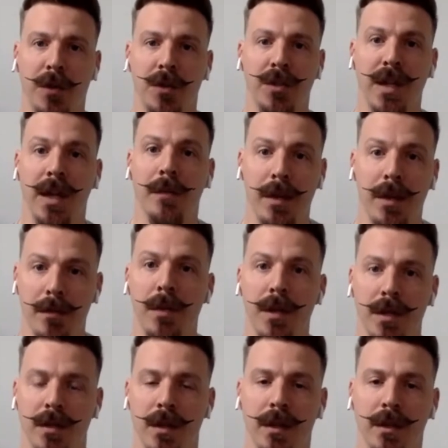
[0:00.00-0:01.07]
first name in
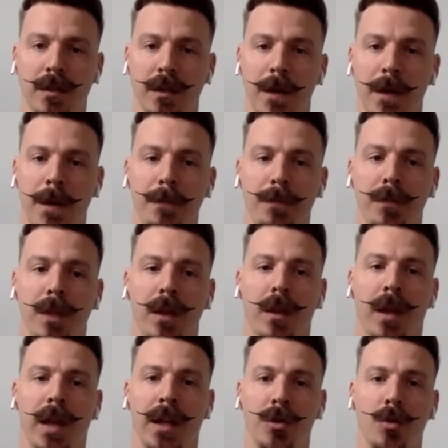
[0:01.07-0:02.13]
business
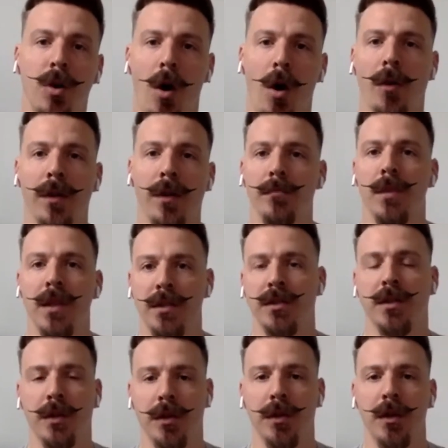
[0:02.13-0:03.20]
and you call them
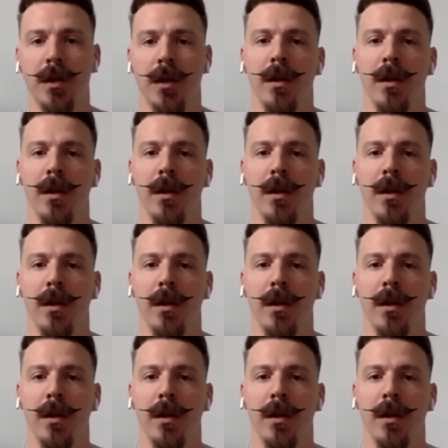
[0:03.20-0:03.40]
Mr.,